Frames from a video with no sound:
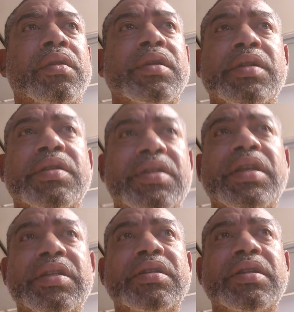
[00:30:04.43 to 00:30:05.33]
the
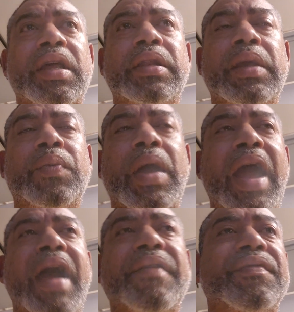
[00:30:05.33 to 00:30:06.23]
decisions that they would
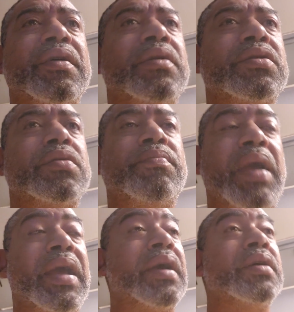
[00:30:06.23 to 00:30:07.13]
have to
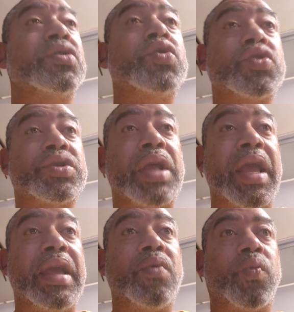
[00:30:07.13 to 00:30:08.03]
make to
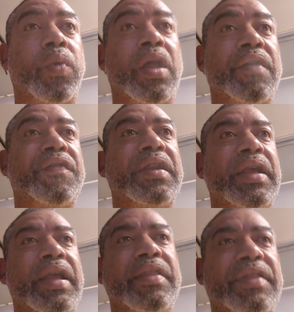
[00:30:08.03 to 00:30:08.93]
stay relevant
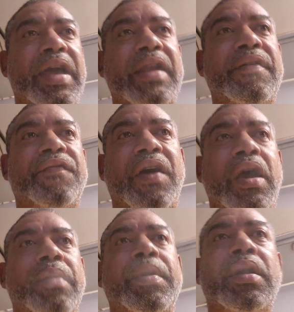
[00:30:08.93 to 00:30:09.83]
in that
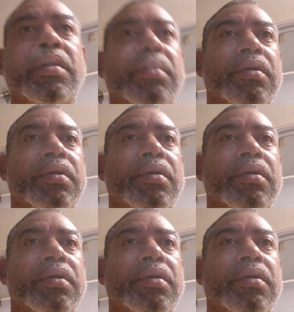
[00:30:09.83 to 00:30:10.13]
environment.